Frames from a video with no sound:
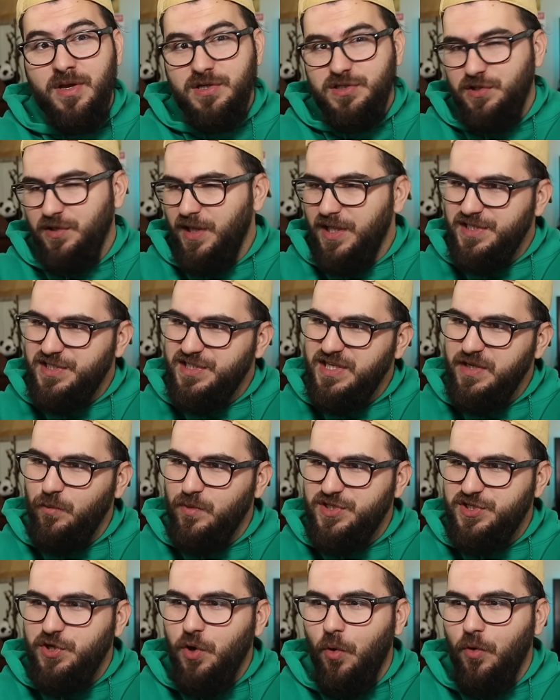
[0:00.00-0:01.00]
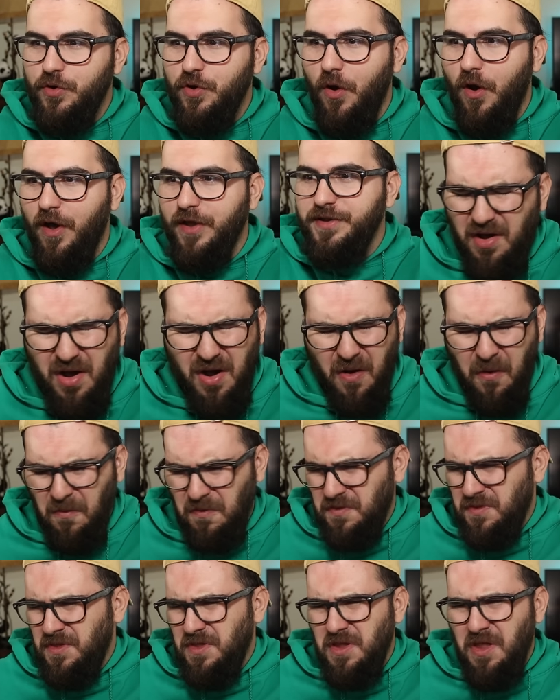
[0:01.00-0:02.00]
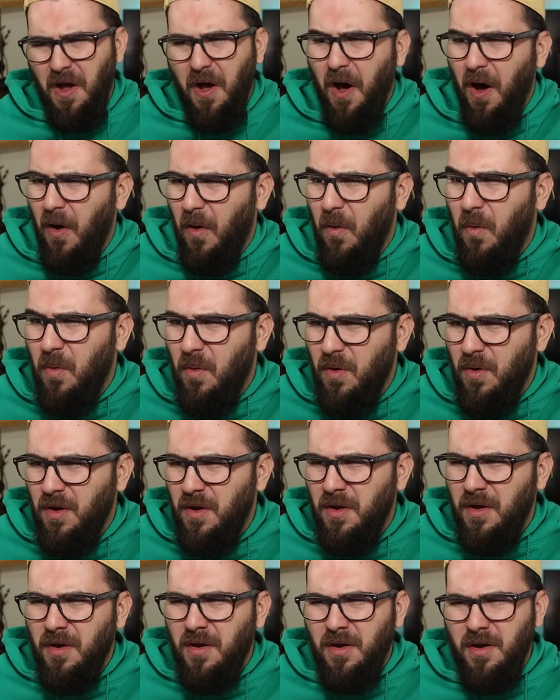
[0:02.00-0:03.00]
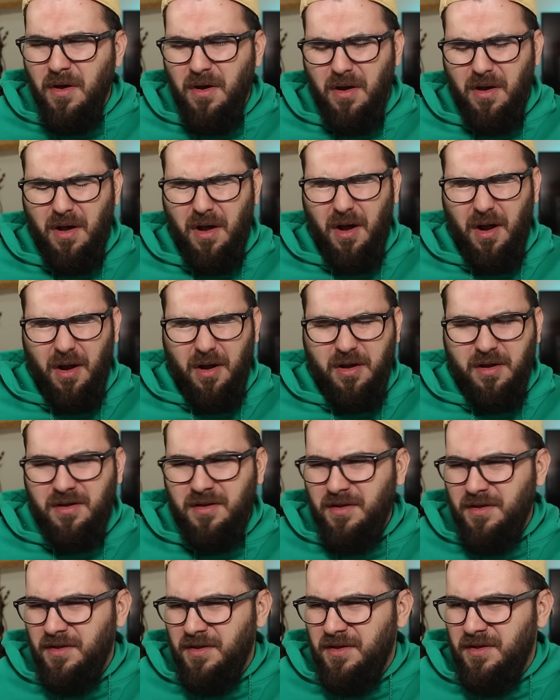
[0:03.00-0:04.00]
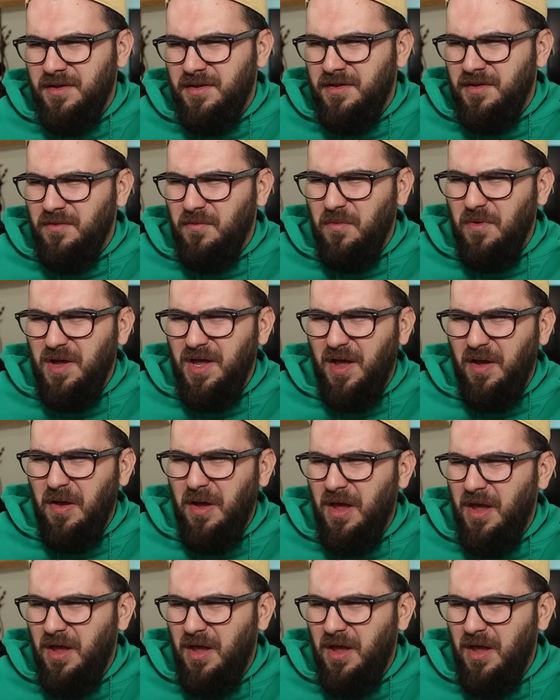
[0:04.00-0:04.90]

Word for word: So let's see what's going on. Oh no. Oh, what?